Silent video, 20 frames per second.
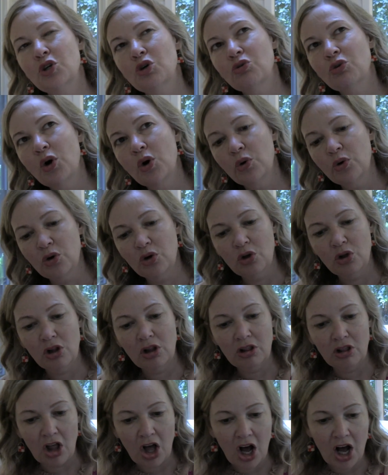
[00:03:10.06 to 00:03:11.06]

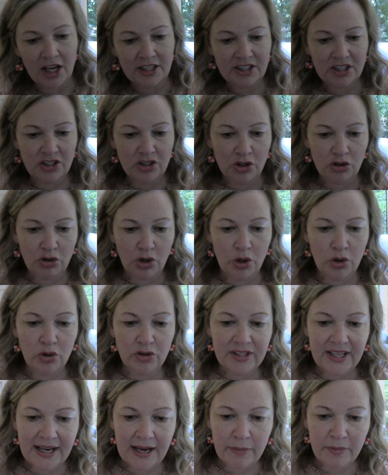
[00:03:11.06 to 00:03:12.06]
neuronal loss,
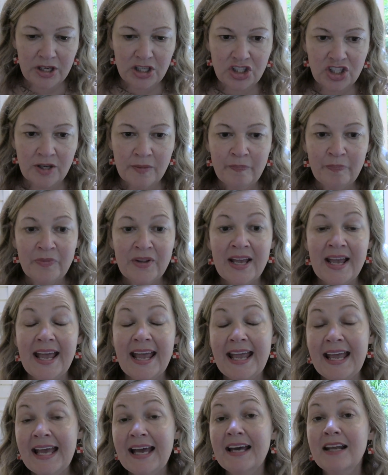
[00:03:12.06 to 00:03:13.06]
neuronal damage.
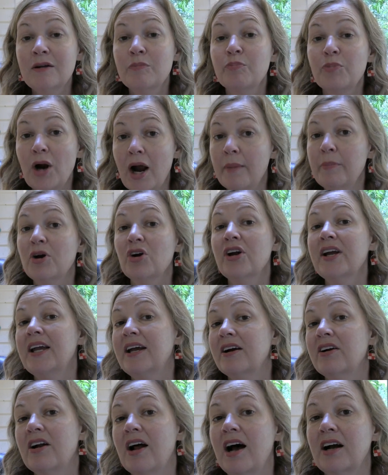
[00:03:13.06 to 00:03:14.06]
And primary
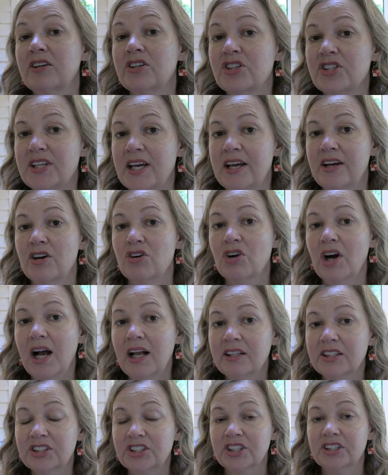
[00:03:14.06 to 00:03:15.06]
care doctors and
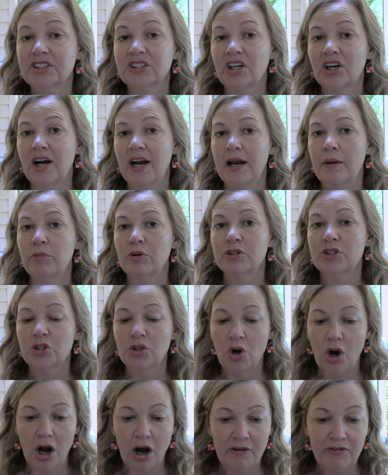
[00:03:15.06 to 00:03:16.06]
neurologists are able
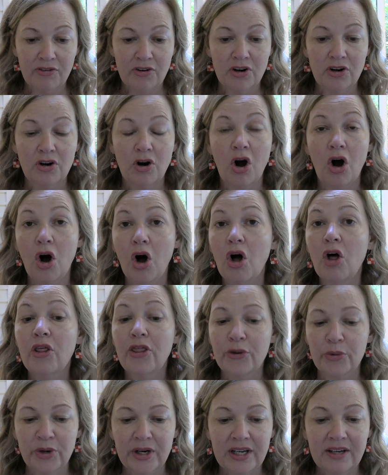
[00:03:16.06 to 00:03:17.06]
to offer
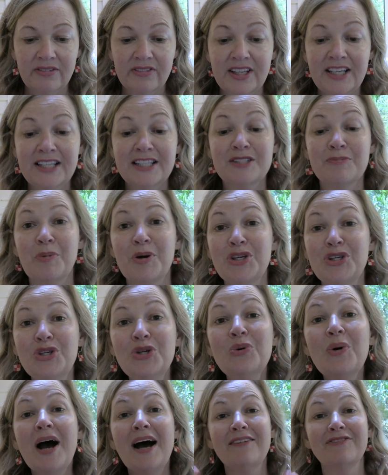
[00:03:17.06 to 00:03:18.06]
all three of these. But
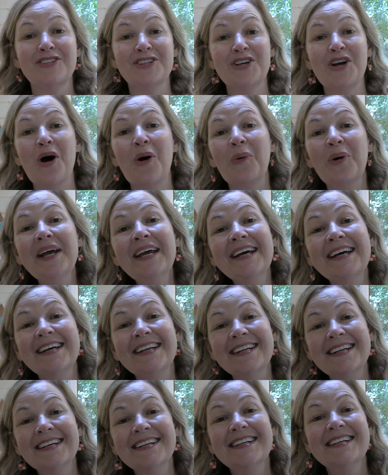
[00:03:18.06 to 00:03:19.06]
you have to go
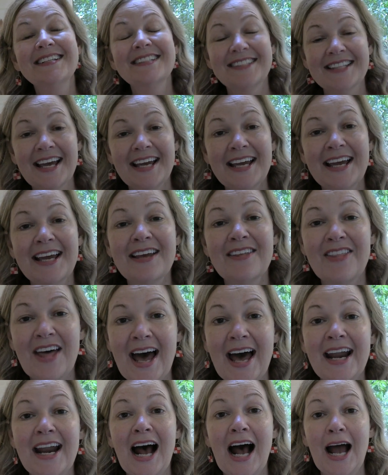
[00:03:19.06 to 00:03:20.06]
in saying
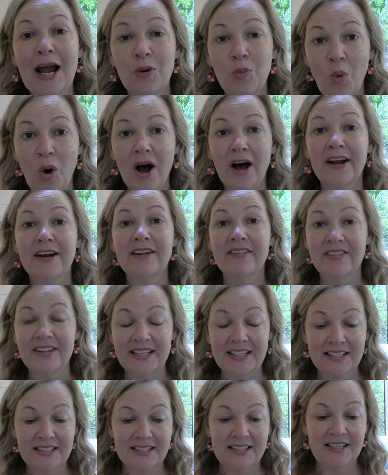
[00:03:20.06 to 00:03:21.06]
that I want
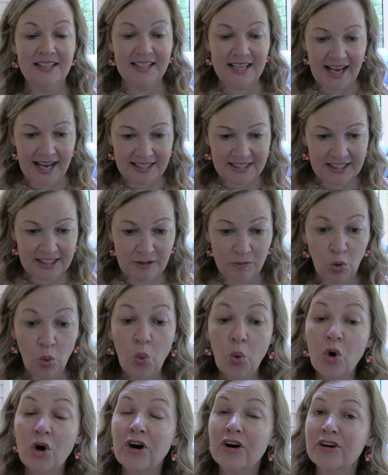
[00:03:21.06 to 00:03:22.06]
these tests,
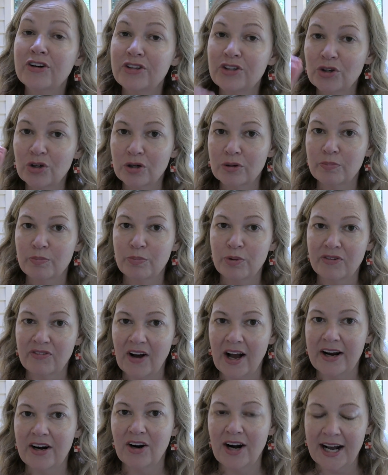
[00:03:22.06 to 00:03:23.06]
or your
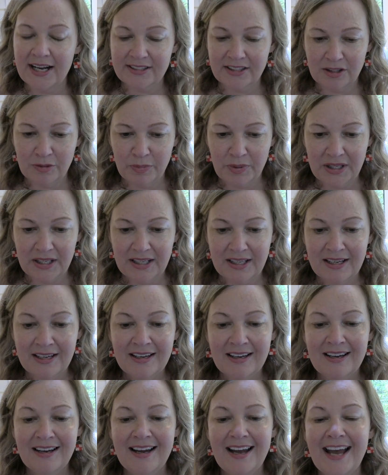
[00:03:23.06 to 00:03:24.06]
provider has to be
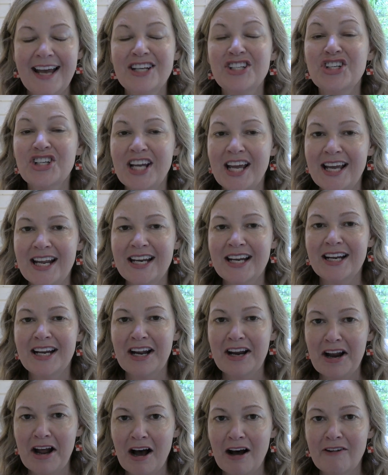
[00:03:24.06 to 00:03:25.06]
educated
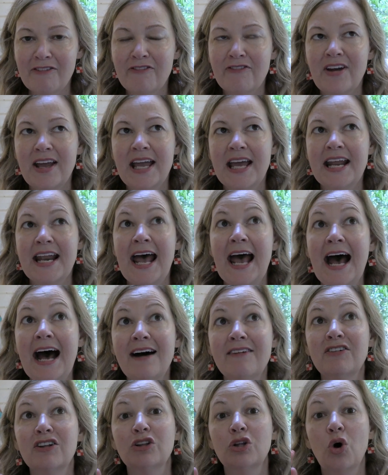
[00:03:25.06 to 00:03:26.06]
enough and
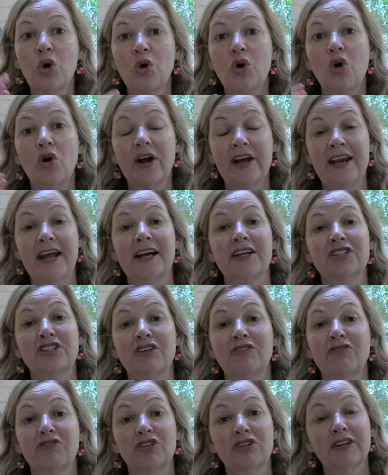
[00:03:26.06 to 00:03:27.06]
have a local
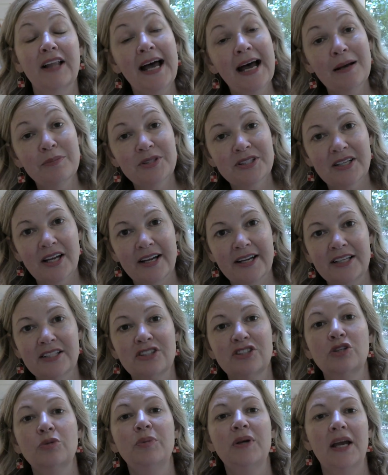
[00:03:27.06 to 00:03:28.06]
connection for lab studies
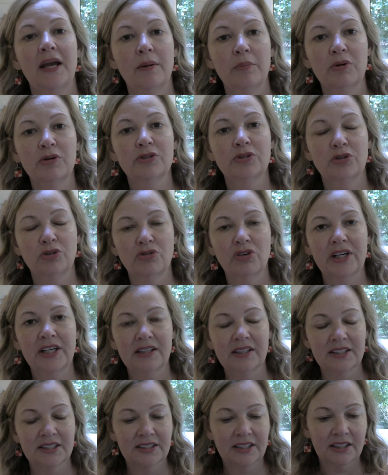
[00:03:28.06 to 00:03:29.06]
to be able to
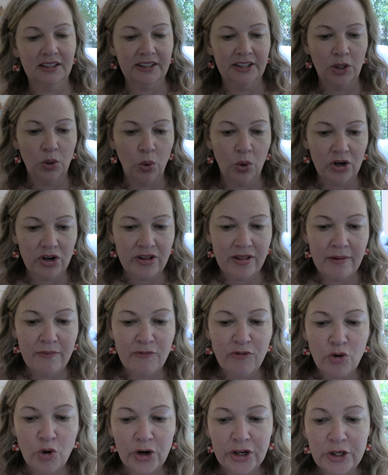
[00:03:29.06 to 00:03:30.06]
realistically order them
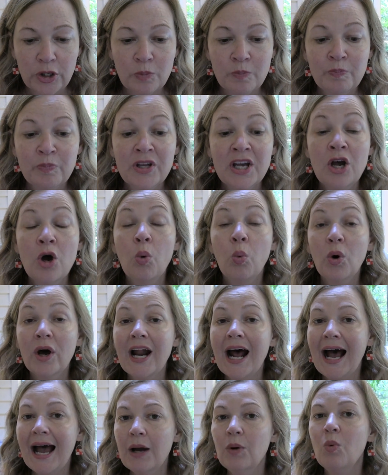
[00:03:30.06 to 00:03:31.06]
for you. What
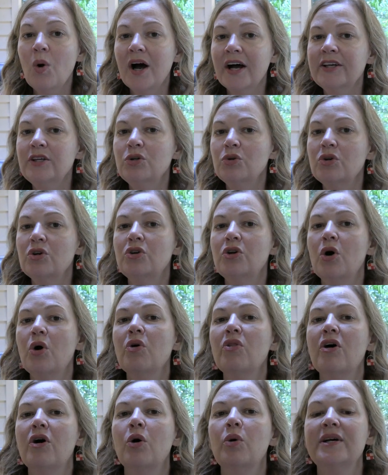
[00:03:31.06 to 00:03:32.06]
I want you to know,
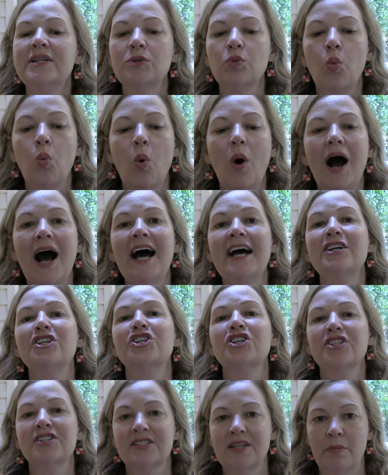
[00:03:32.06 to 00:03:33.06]
though, is why
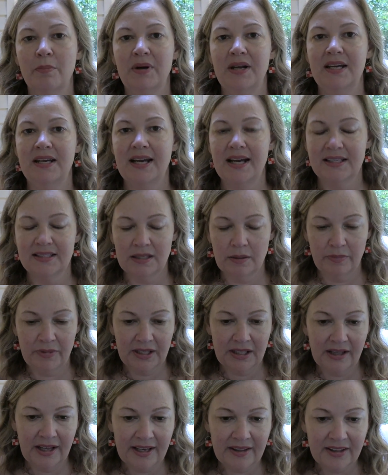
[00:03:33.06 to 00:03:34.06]
should somebody get
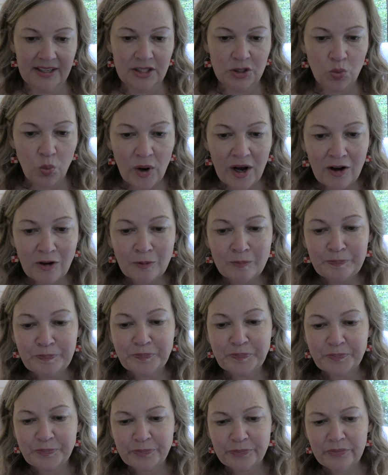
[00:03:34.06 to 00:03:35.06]
something like this? Well,
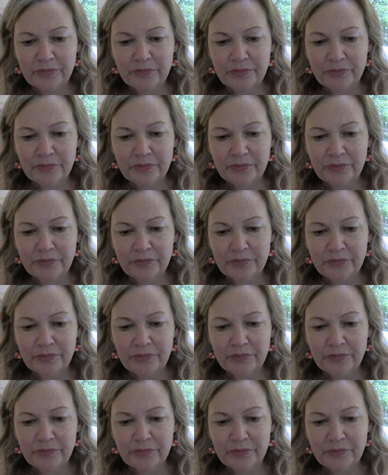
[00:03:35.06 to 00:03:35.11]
